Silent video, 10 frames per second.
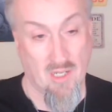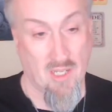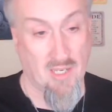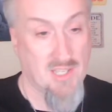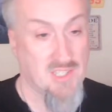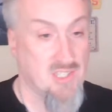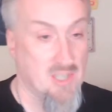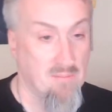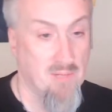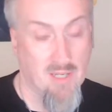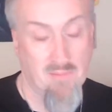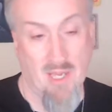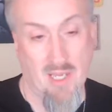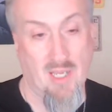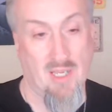And that's somebody
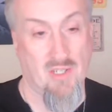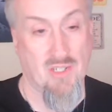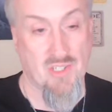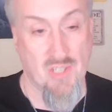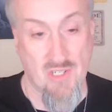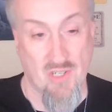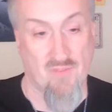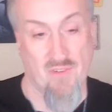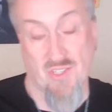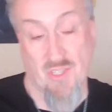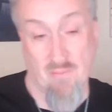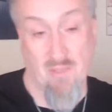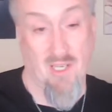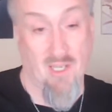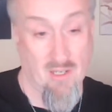making a decision for
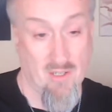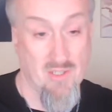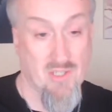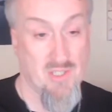somebody else.